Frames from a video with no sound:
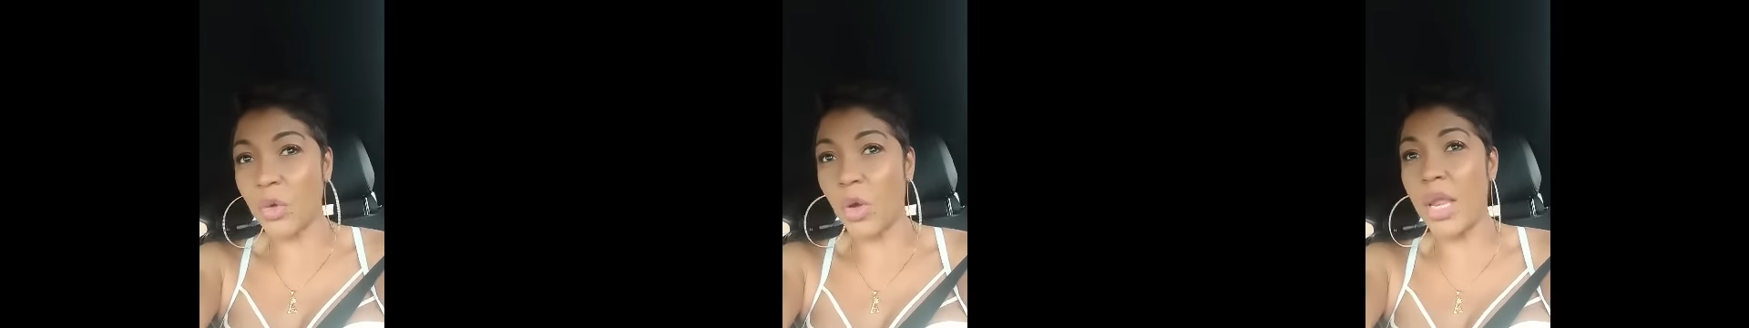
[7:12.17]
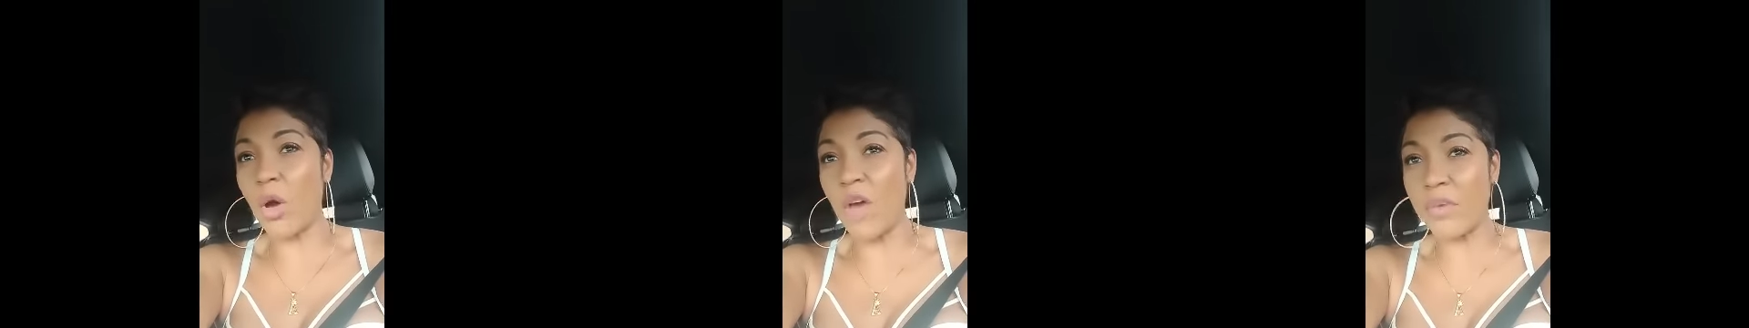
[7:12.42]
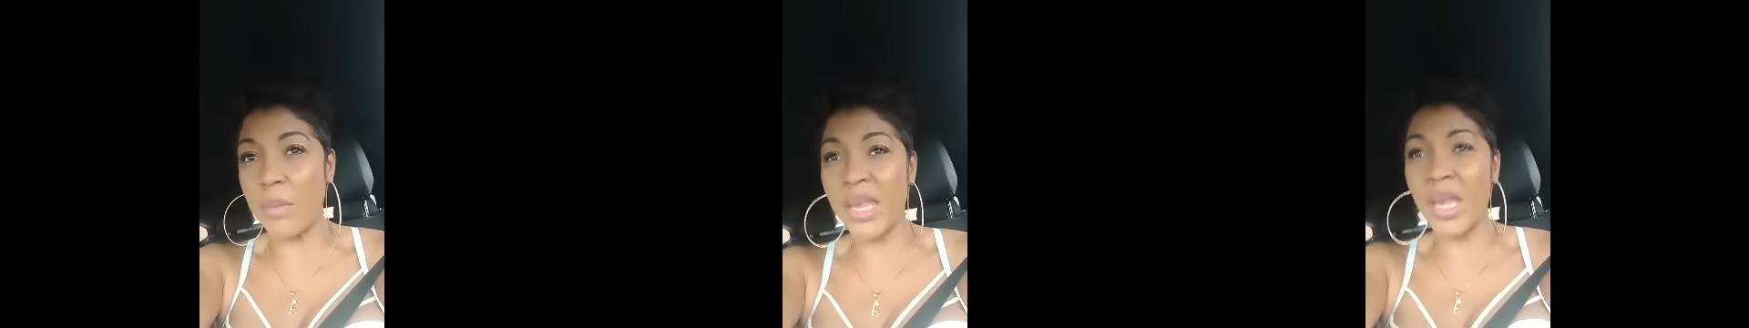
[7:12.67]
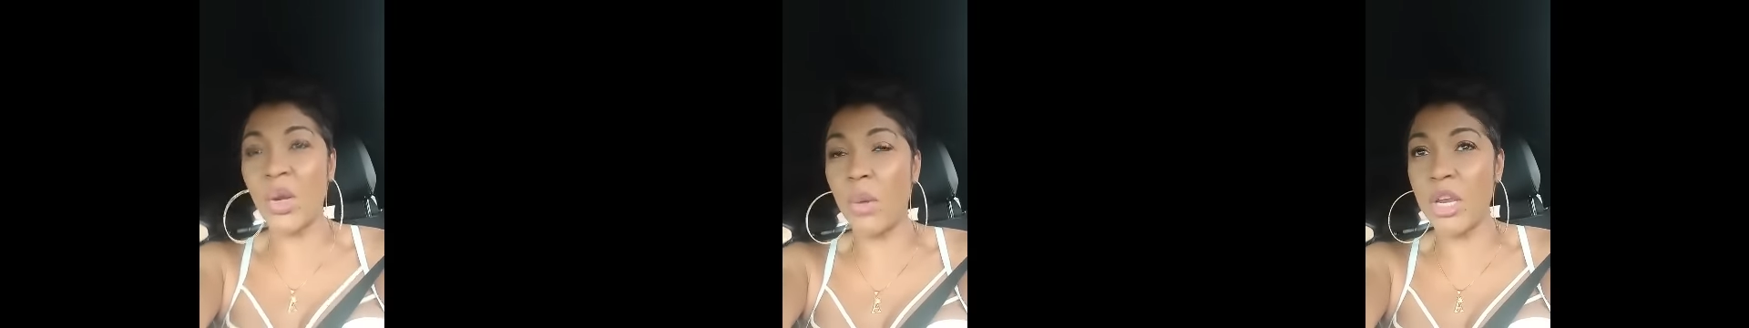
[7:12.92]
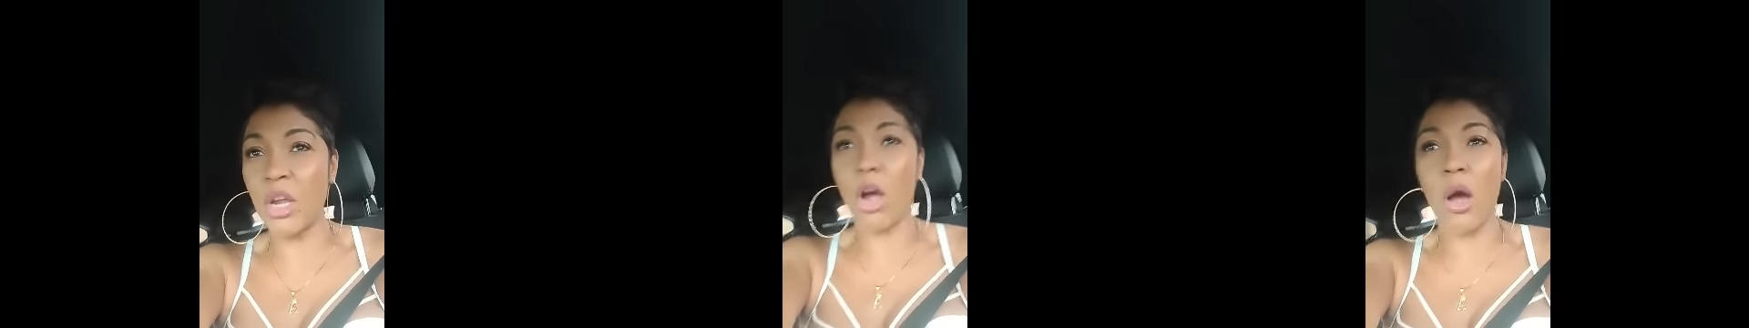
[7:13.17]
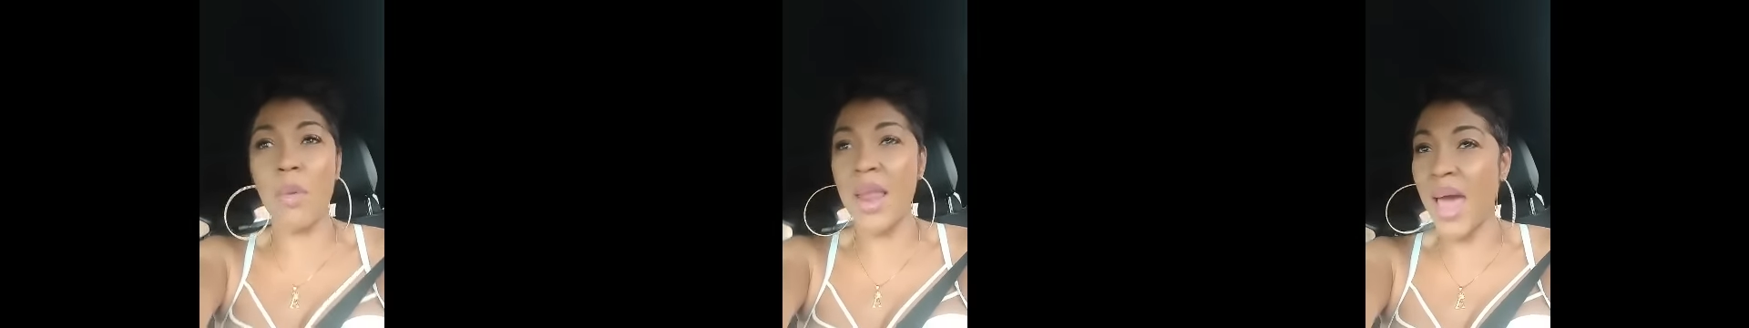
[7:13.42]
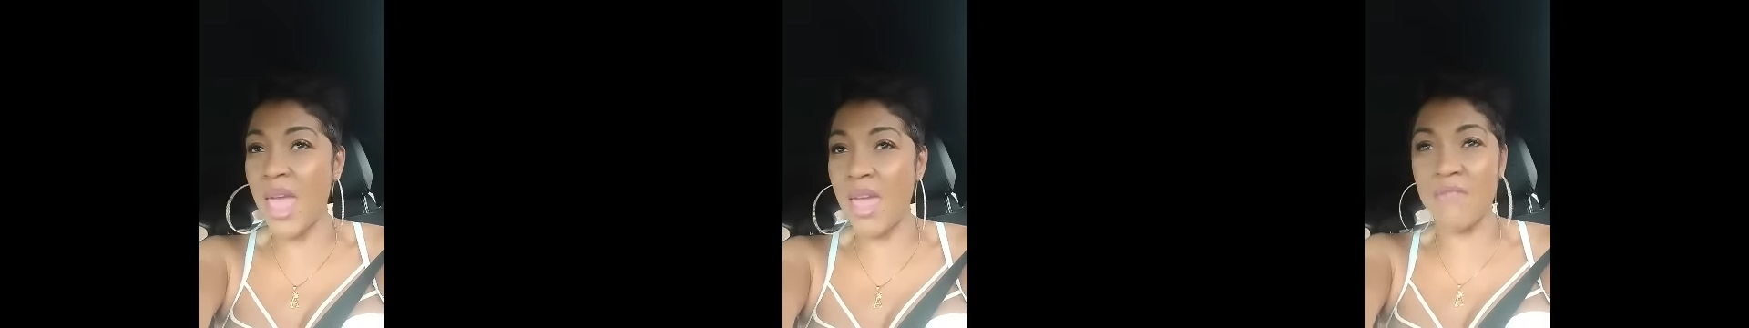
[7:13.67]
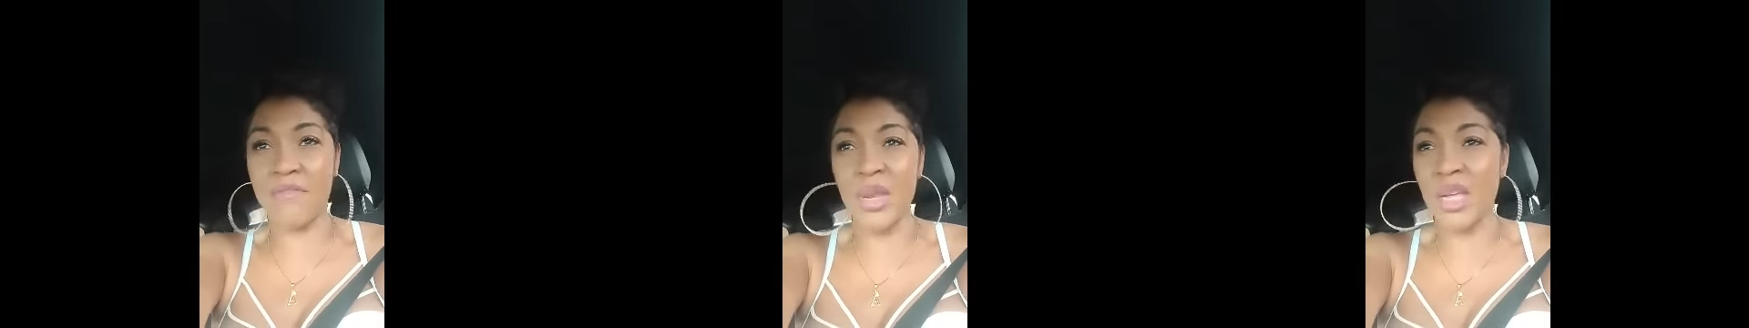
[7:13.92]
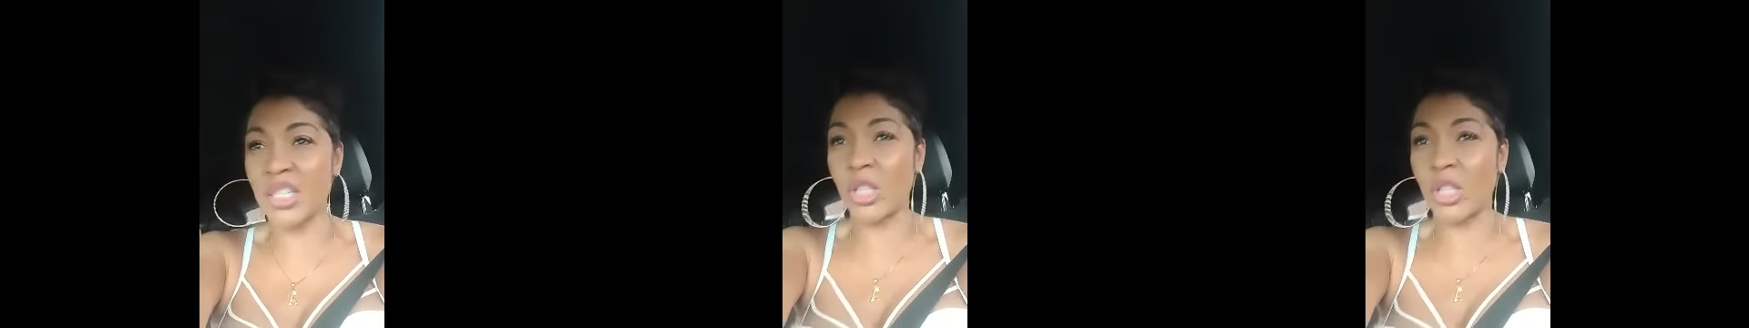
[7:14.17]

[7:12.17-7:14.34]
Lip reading: say, look, if people did just go